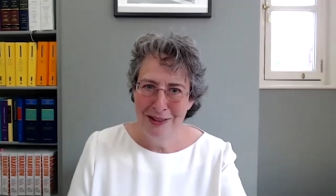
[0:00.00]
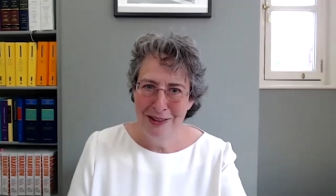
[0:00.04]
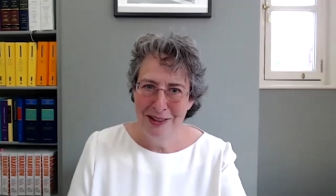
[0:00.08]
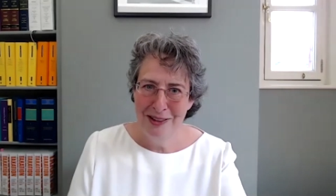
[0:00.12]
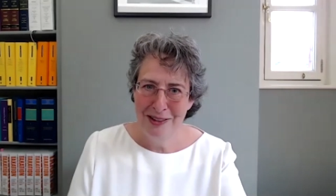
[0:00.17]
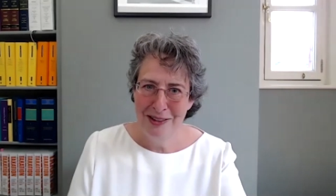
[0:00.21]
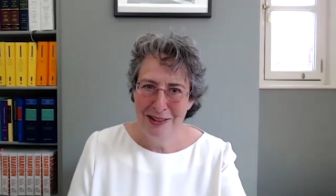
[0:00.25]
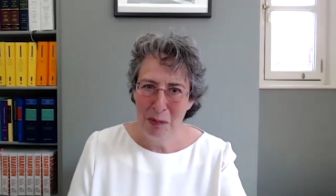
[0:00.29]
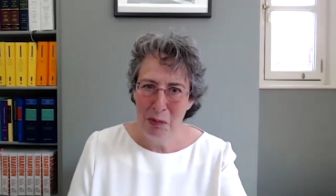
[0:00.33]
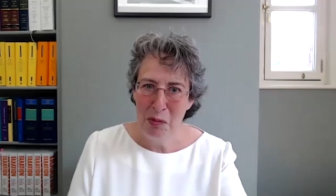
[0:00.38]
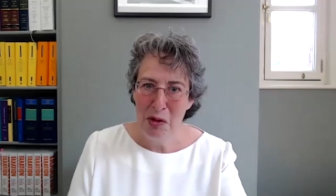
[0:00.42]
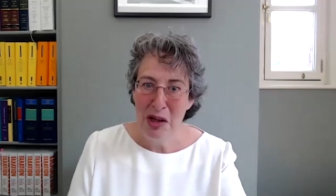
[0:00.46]

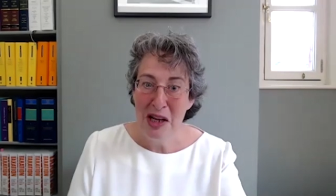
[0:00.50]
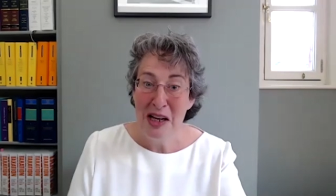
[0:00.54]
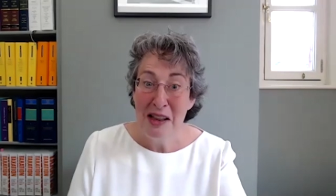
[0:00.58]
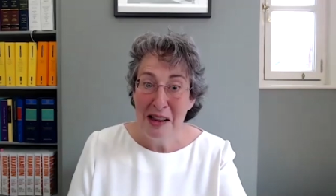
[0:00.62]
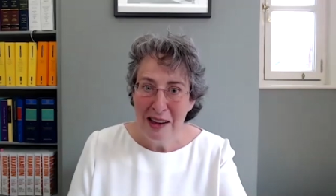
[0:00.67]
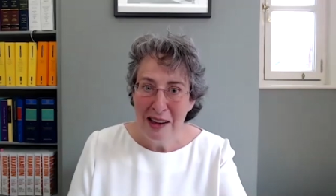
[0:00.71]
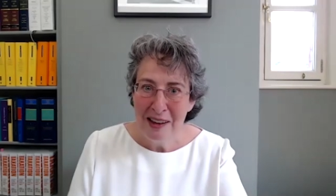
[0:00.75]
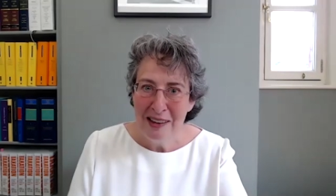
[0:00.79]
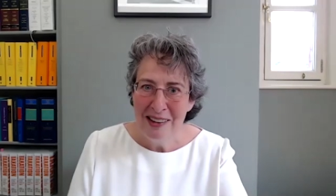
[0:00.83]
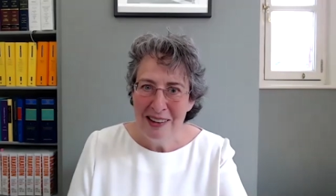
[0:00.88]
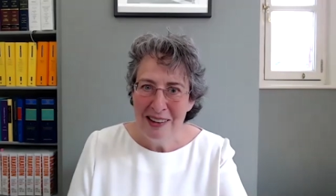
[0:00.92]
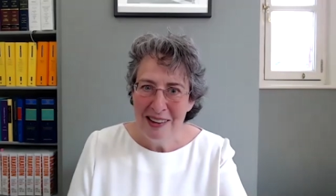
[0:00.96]
something
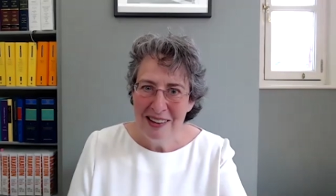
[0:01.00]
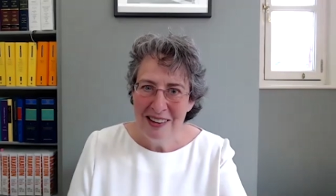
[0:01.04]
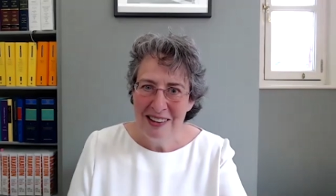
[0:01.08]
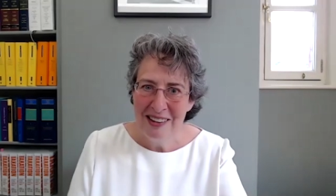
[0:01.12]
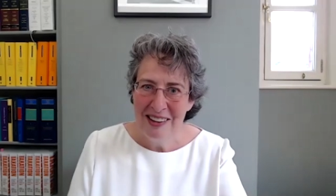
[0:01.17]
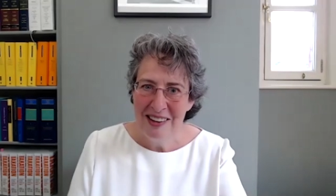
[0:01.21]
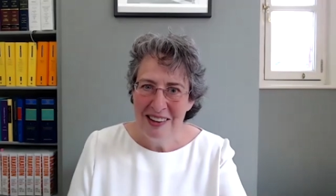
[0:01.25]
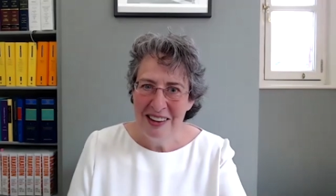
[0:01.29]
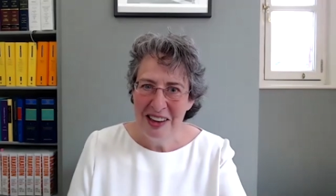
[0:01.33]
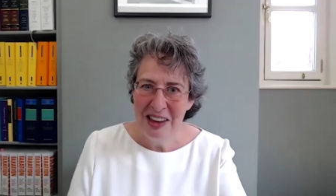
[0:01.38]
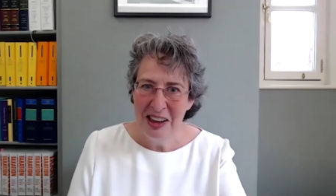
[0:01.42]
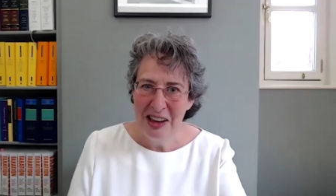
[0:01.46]
that
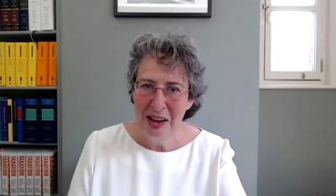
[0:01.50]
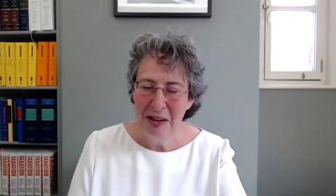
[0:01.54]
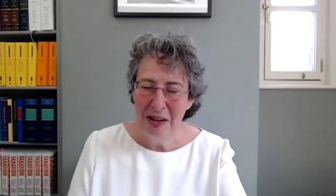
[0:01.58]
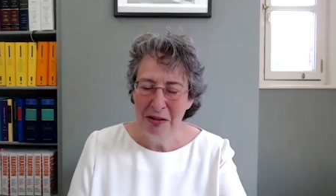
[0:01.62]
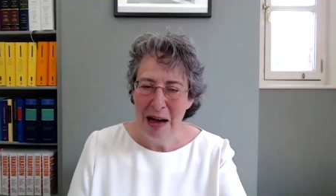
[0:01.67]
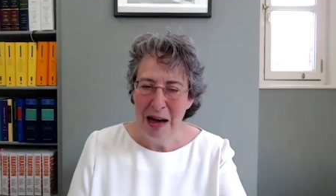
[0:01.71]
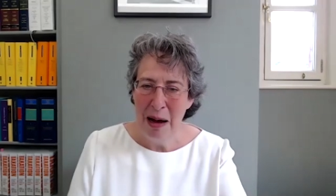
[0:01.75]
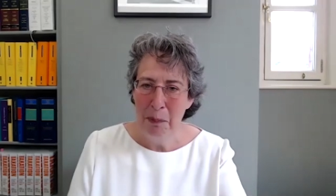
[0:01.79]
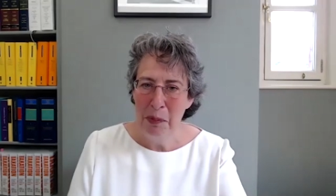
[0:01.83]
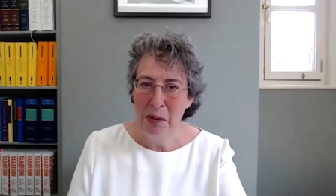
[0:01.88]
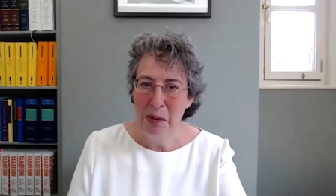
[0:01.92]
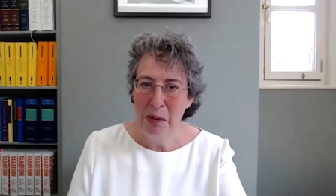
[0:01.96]
you know yeah.
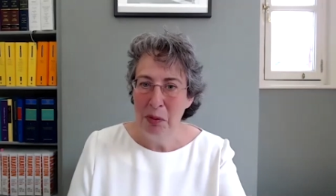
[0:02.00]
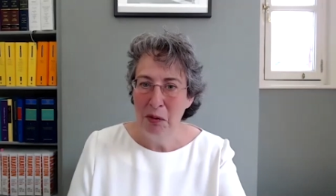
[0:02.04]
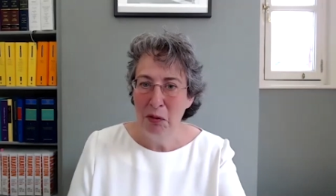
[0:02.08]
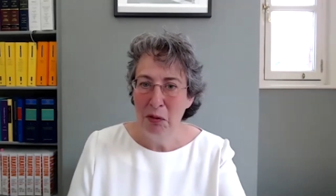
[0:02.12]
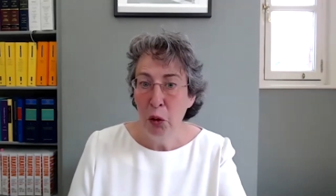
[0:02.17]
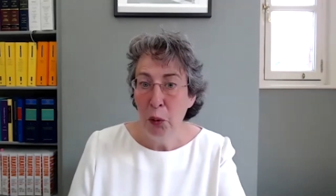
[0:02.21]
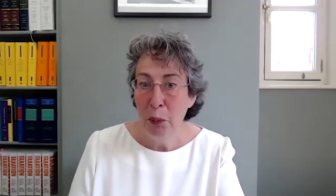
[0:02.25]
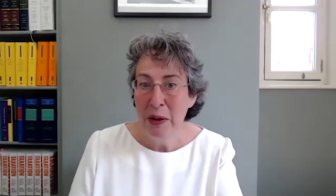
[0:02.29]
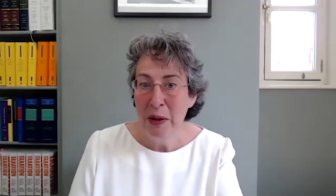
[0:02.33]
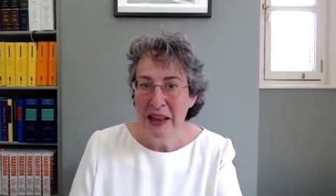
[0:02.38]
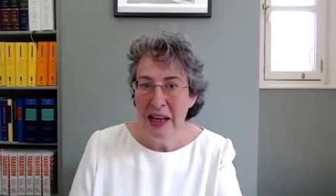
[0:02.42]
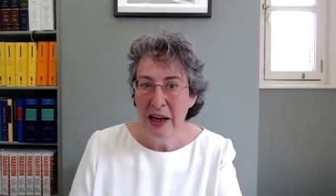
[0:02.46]
happened
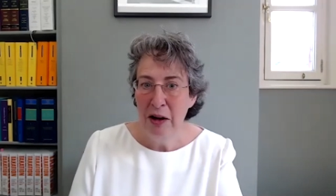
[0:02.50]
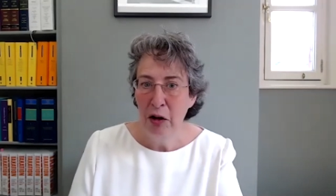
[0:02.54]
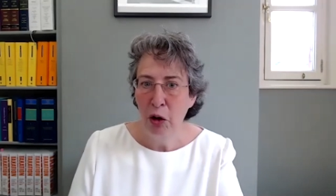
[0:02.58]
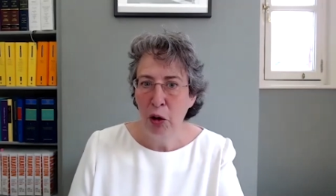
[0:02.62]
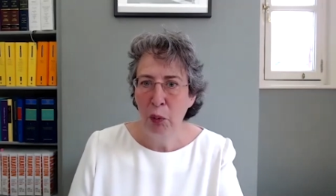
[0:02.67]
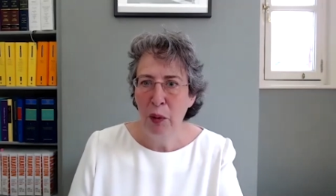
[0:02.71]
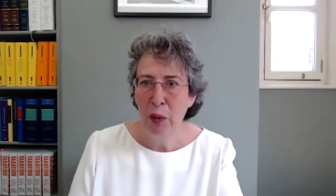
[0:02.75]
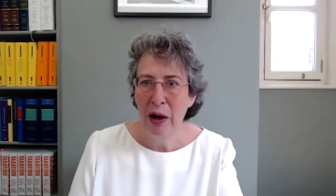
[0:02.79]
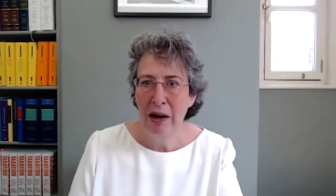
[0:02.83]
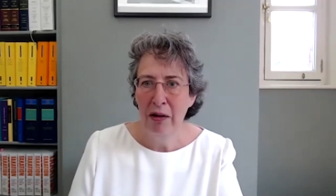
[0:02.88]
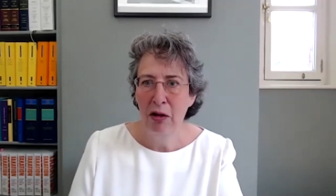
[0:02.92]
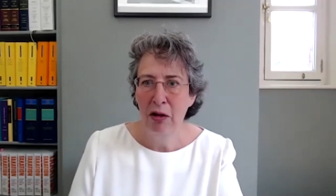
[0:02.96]
before but they're not
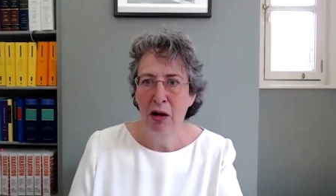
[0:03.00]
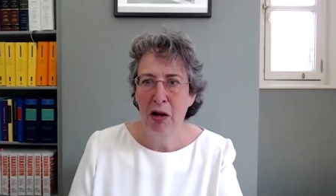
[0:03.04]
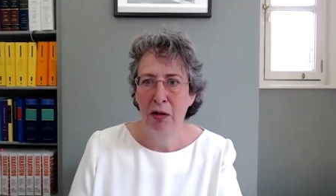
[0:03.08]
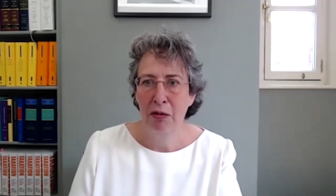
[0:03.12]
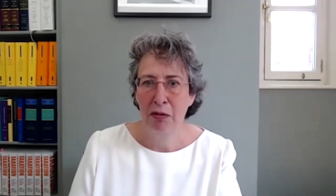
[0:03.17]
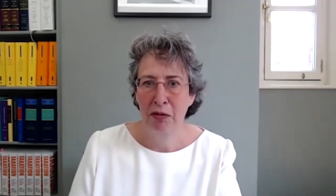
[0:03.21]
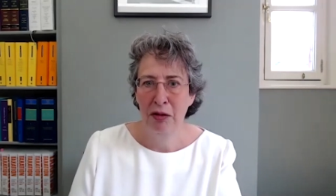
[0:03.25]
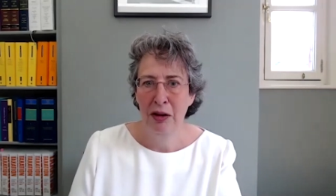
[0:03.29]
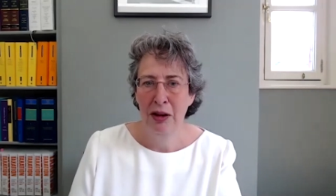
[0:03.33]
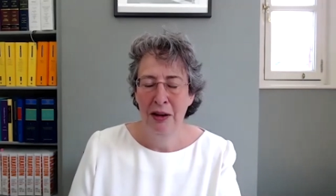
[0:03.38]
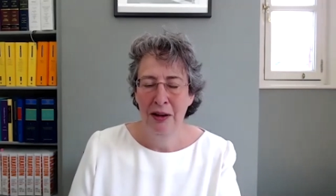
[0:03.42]
aware of